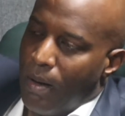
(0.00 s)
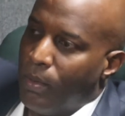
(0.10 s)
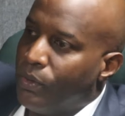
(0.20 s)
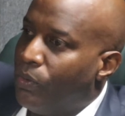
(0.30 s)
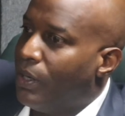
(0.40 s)

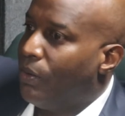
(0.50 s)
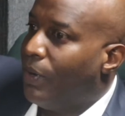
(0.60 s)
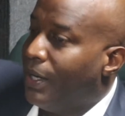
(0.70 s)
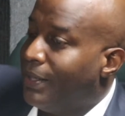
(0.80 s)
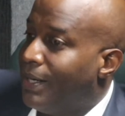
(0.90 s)
But
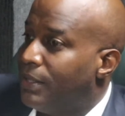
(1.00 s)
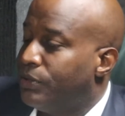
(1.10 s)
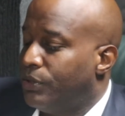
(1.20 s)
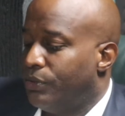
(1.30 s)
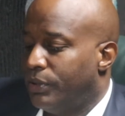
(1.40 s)
worldwide, that
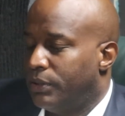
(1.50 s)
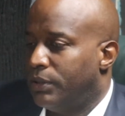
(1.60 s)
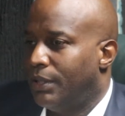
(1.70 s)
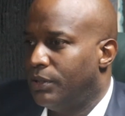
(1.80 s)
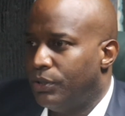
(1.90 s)
has
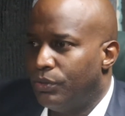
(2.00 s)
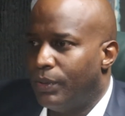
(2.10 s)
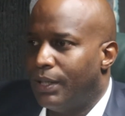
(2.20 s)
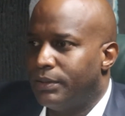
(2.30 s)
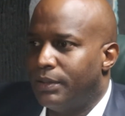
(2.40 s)
decreased. In the
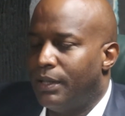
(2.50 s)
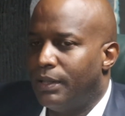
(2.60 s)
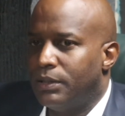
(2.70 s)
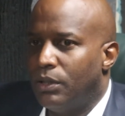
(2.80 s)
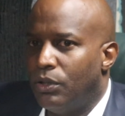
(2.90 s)
U.S., they
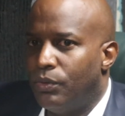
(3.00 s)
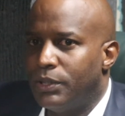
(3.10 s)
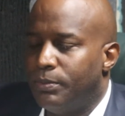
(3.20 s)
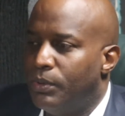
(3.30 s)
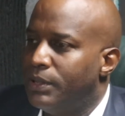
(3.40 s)
are at the
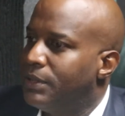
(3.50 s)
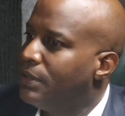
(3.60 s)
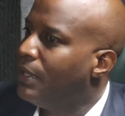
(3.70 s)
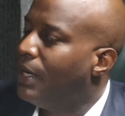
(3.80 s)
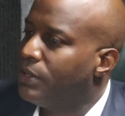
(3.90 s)
lowest point
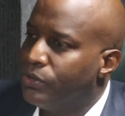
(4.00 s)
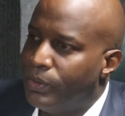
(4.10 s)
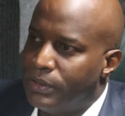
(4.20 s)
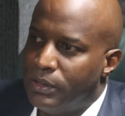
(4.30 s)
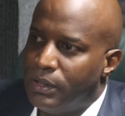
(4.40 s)
in the last
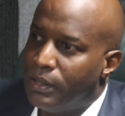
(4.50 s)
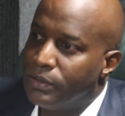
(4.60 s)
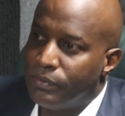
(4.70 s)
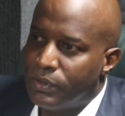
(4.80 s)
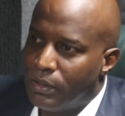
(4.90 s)
20
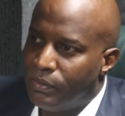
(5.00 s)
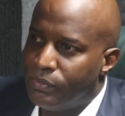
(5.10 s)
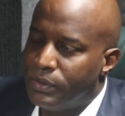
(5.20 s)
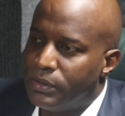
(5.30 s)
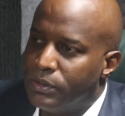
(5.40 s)
years of
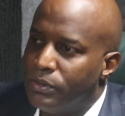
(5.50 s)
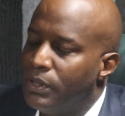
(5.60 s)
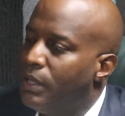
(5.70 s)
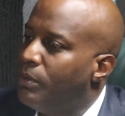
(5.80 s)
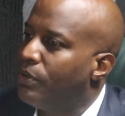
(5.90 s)
deliveries. It's
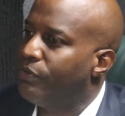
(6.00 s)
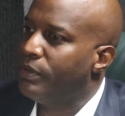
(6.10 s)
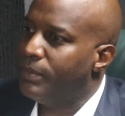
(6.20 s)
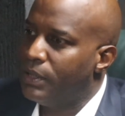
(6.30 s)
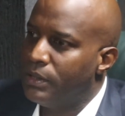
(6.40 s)
only about
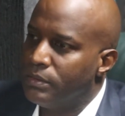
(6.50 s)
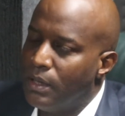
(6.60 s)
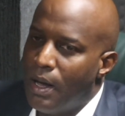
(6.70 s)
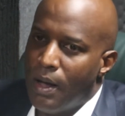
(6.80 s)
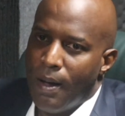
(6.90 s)
3
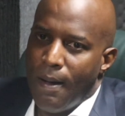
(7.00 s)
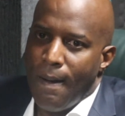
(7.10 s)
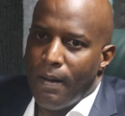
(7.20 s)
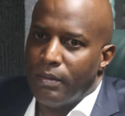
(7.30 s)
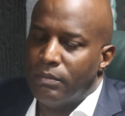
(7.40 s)
million.
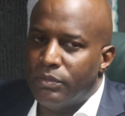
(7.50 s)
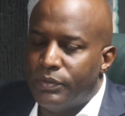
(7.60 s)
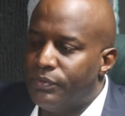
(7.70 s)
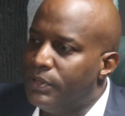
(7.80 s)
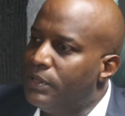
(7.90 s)

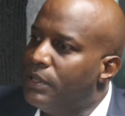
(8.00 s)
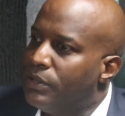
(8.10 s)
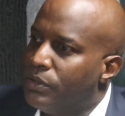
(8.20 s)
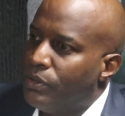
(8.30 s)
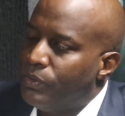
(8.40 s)
15
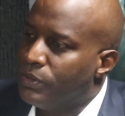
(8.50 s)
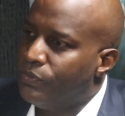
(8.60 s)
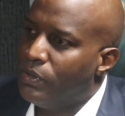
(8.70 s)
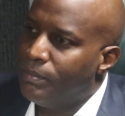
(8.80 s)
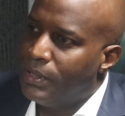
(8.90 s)
years ago was
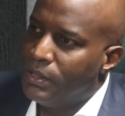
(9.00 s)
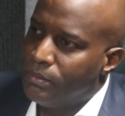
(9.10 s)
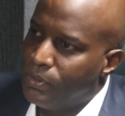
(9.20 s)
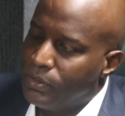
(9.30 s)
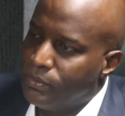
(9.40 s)
4
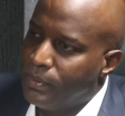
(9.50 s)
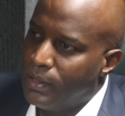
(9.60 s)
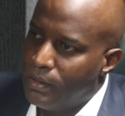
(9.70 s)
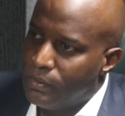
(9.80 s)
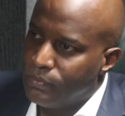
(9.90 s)
million births per
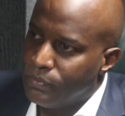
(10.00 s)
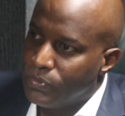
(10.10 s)
year.